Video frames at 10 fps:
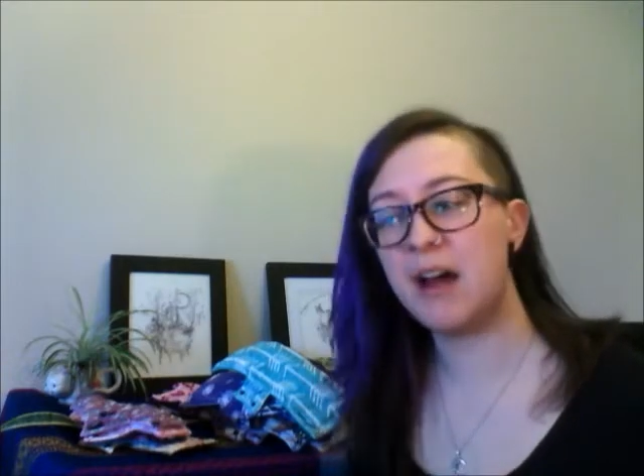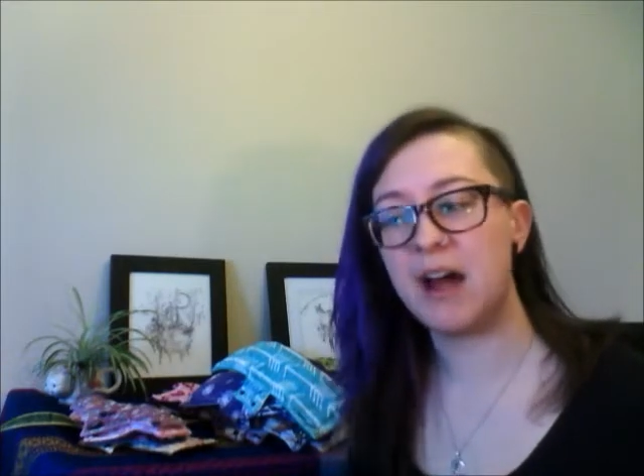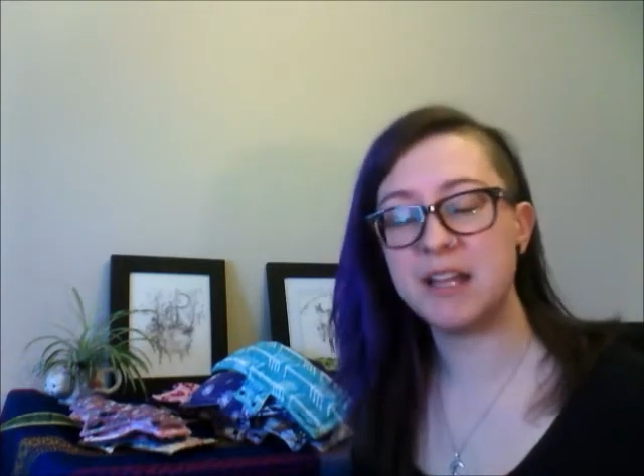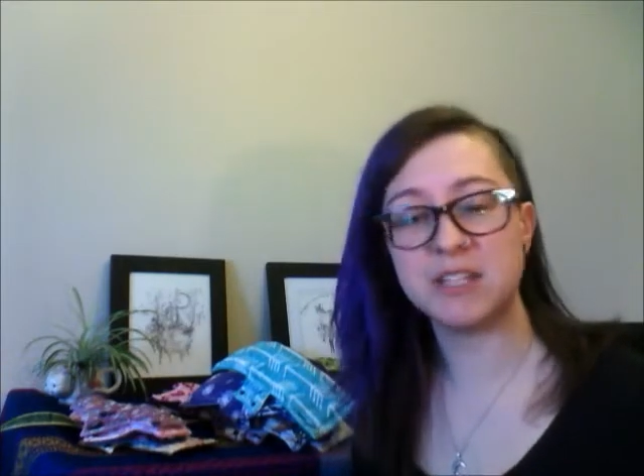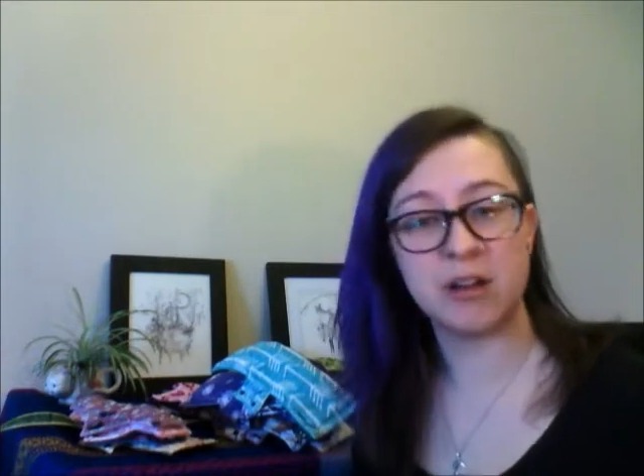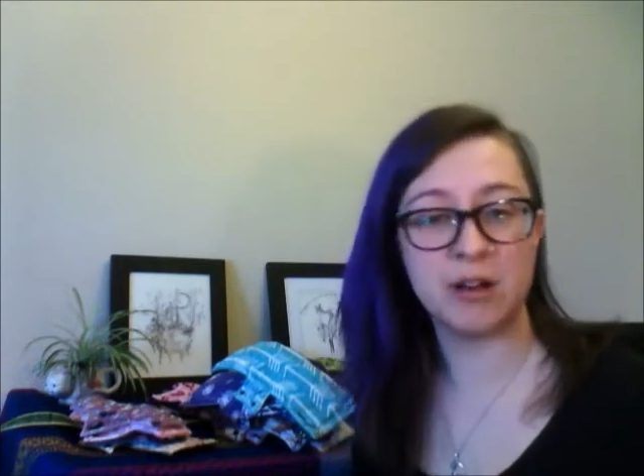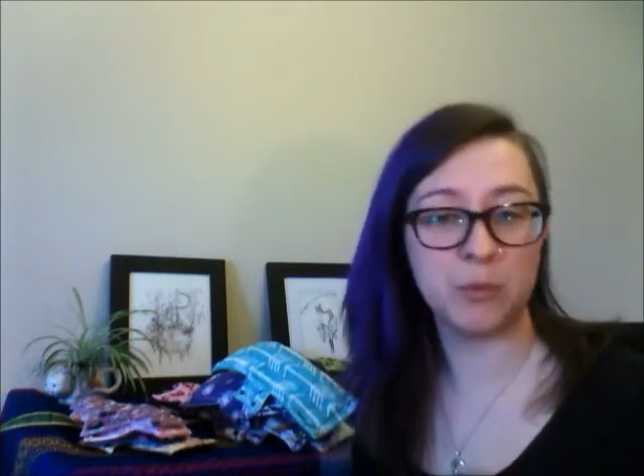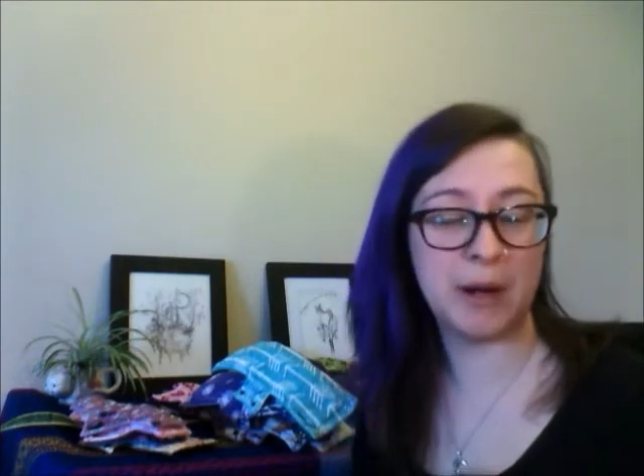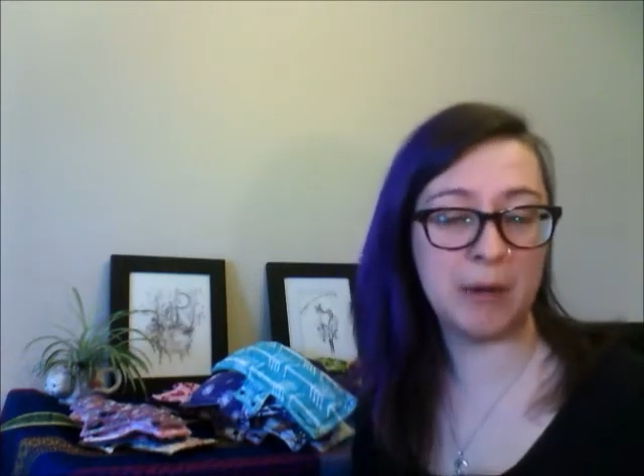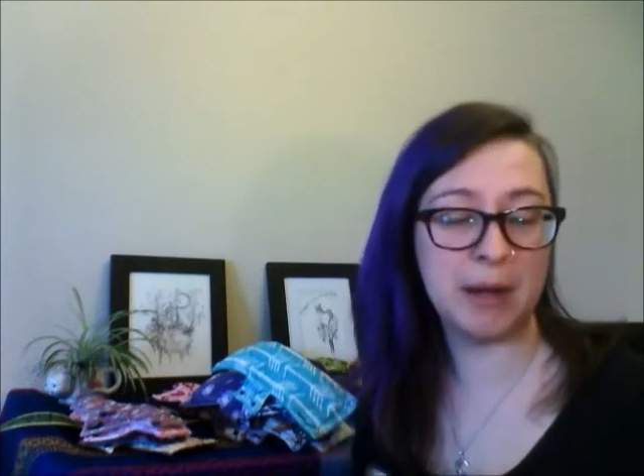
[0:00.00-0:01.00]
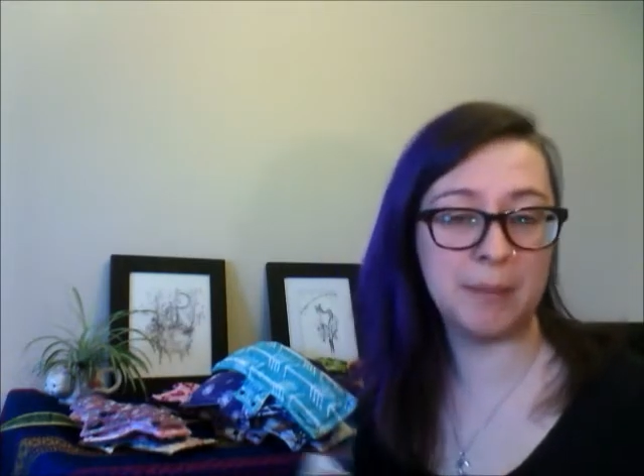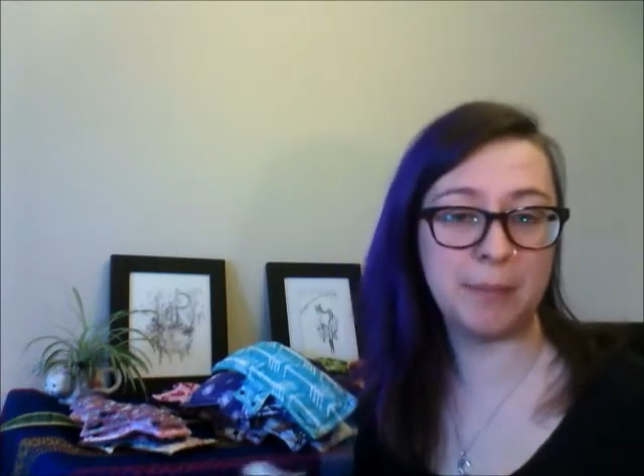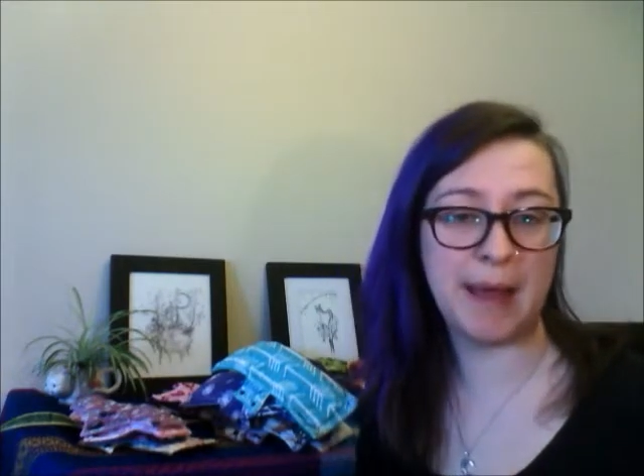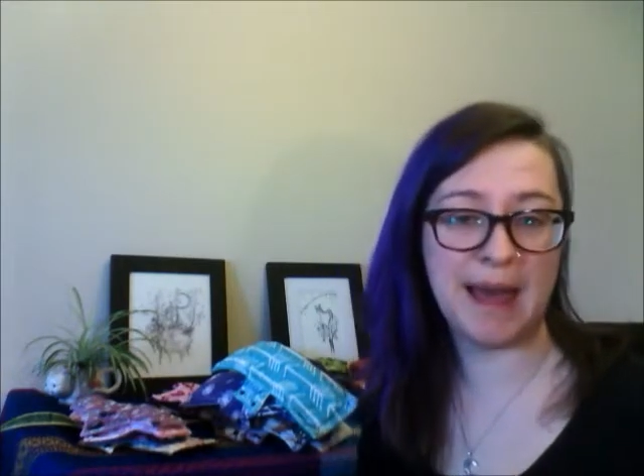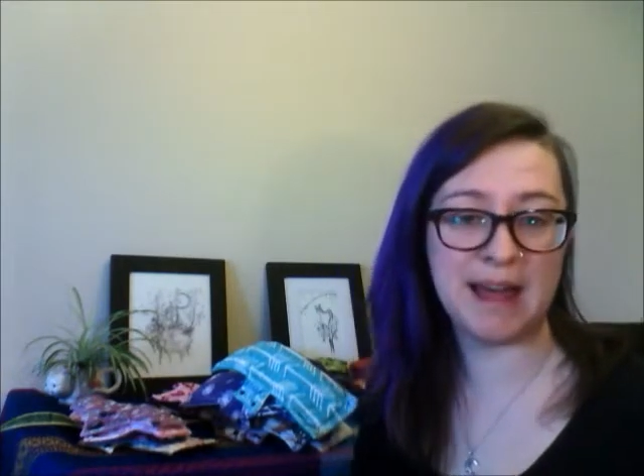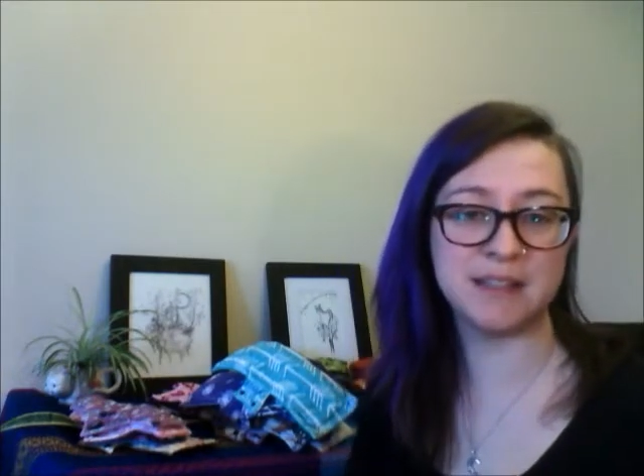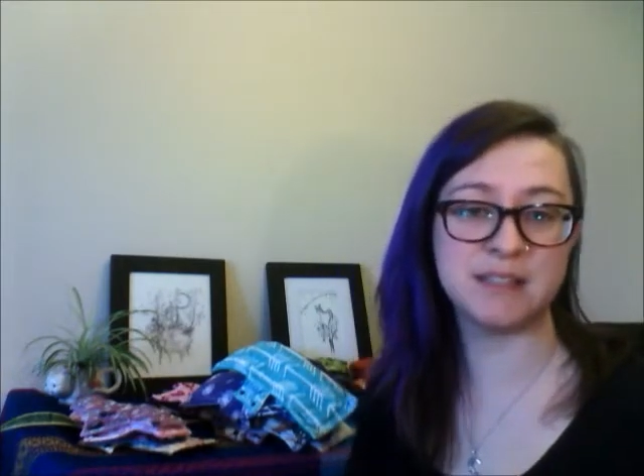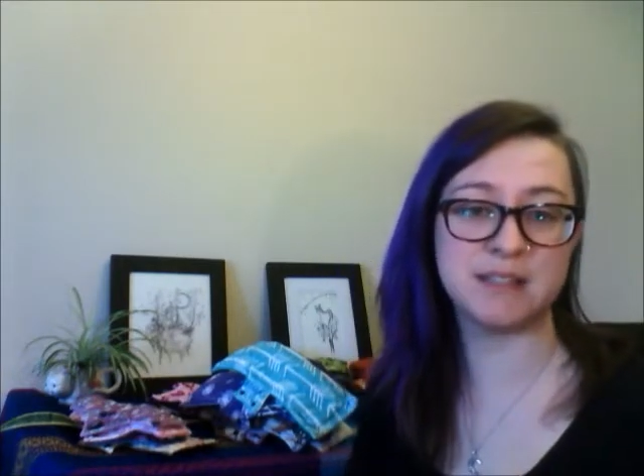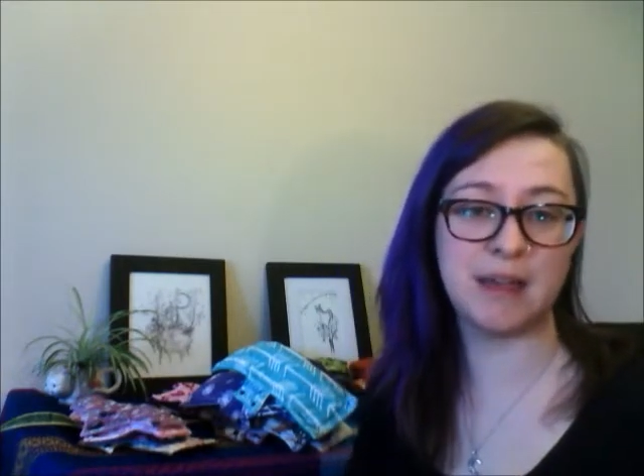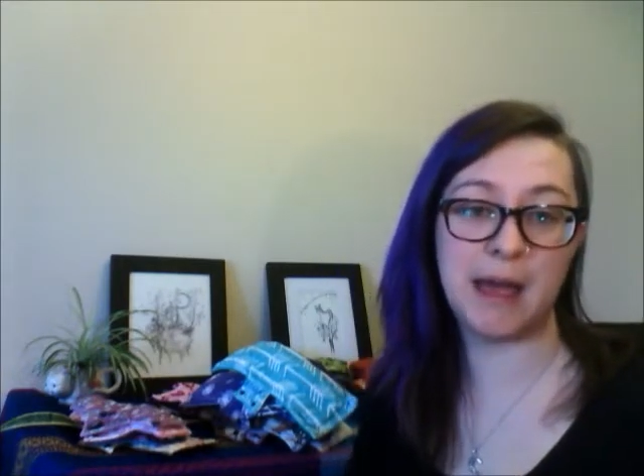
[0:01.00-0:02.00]
I started wearing
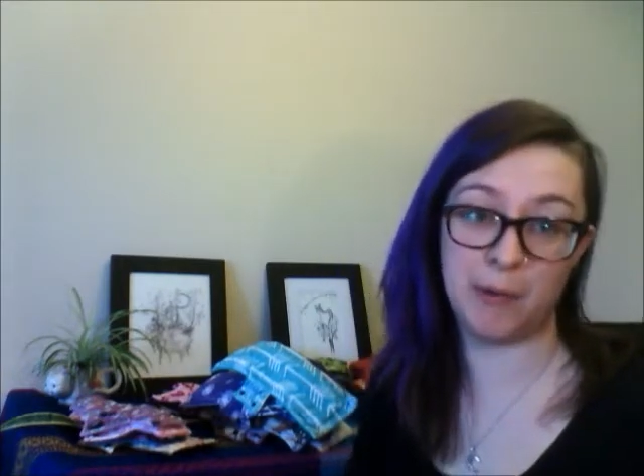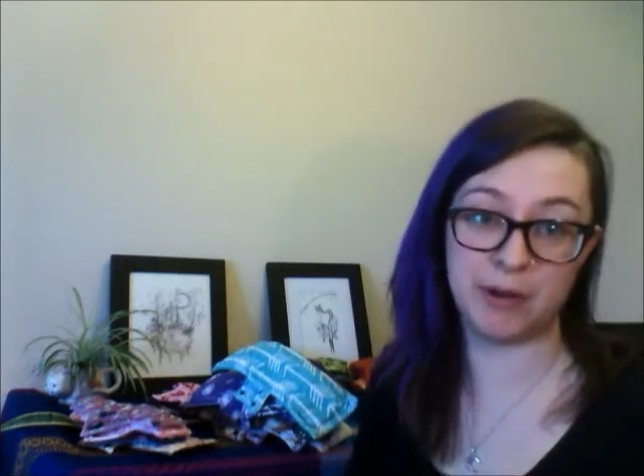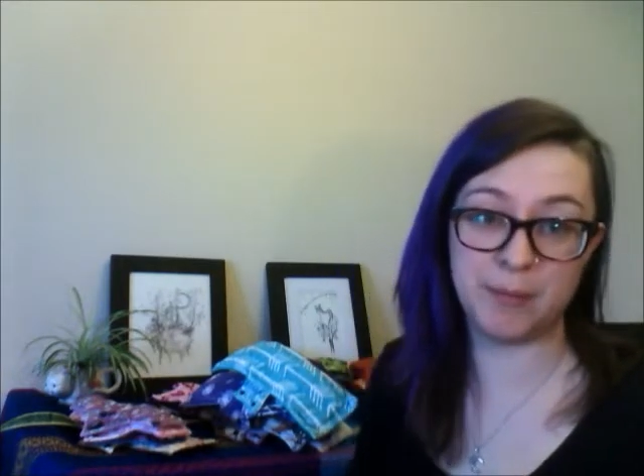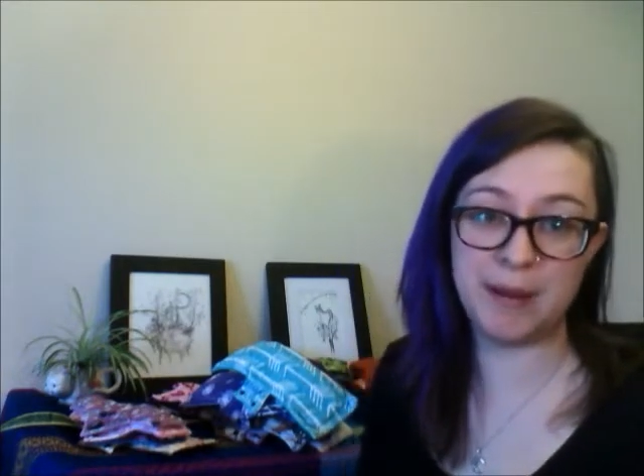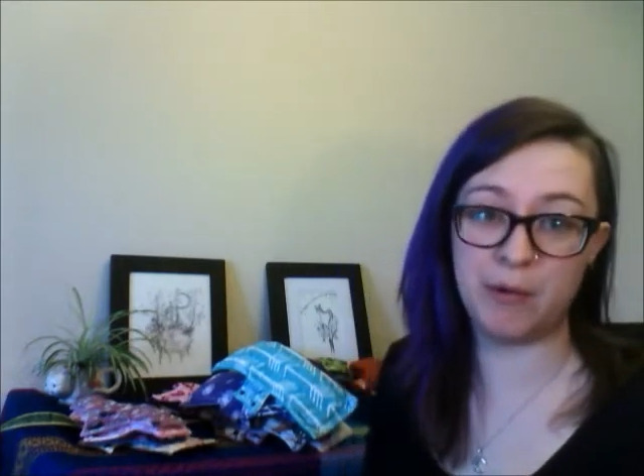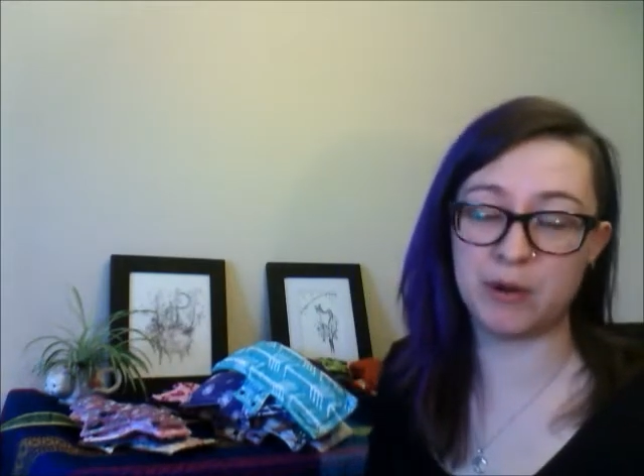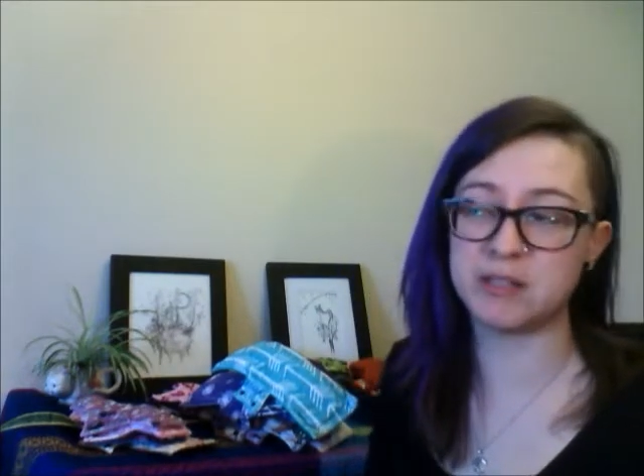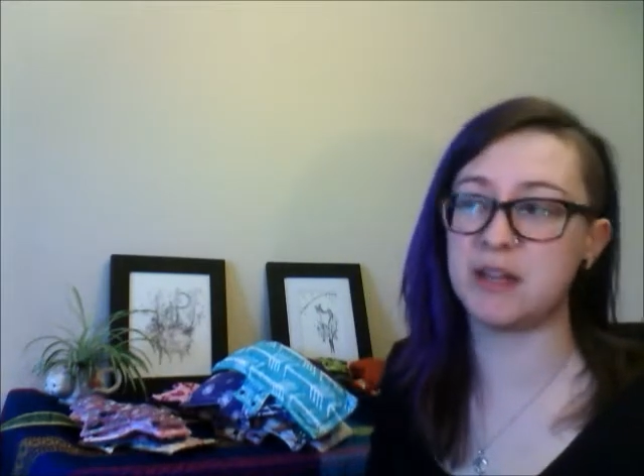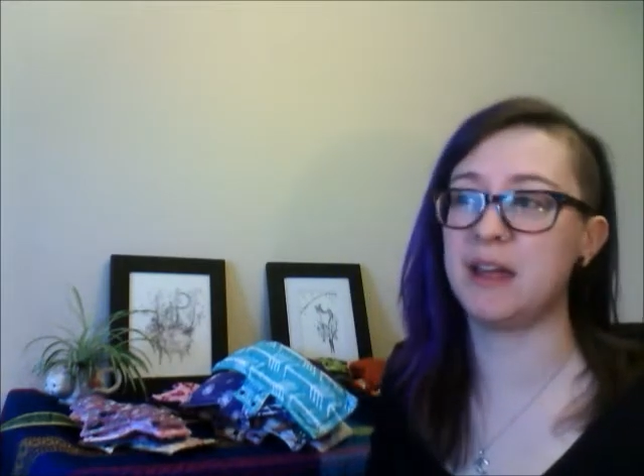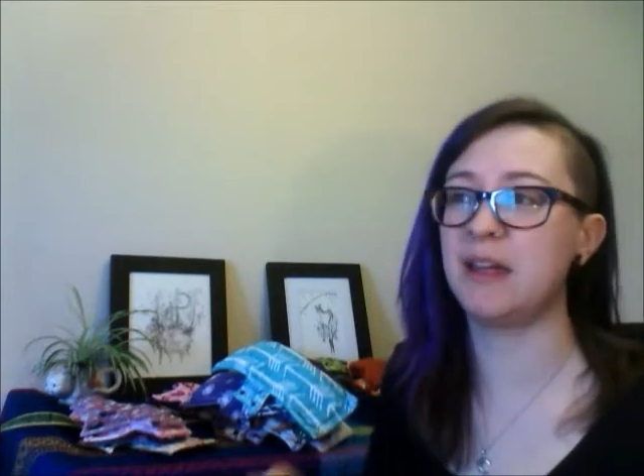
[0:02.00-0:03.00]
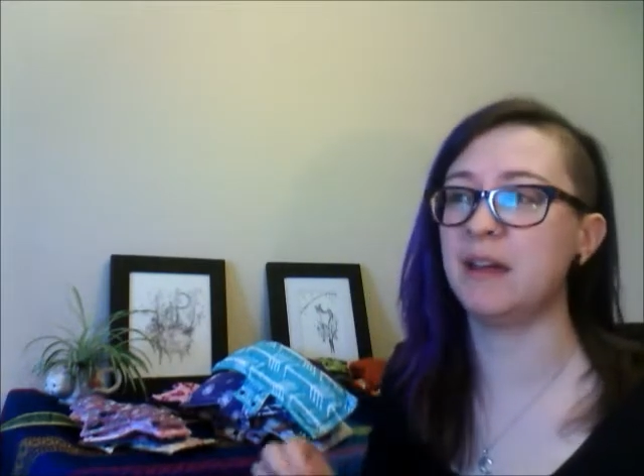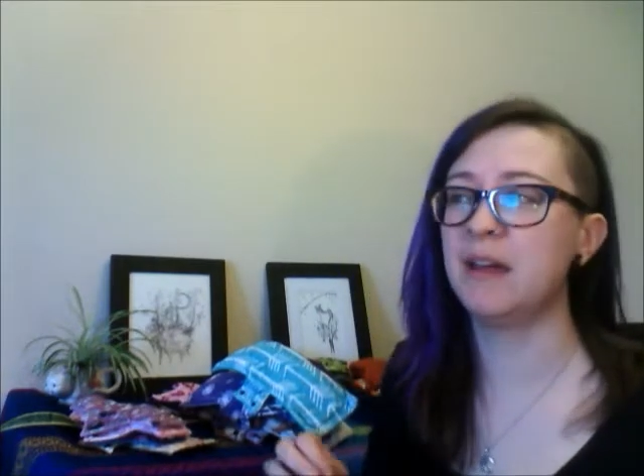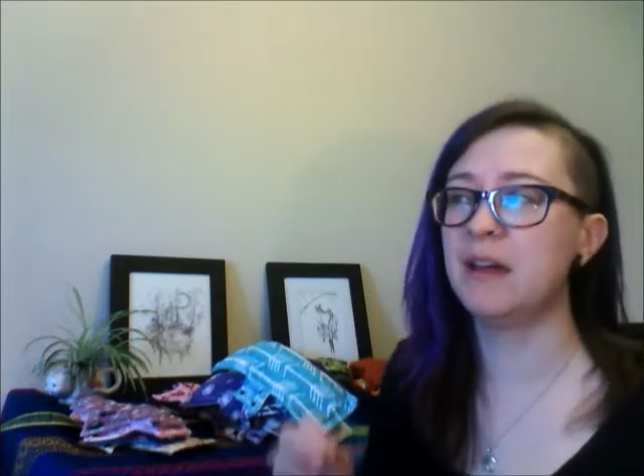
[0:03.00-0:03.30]
pads out and about because I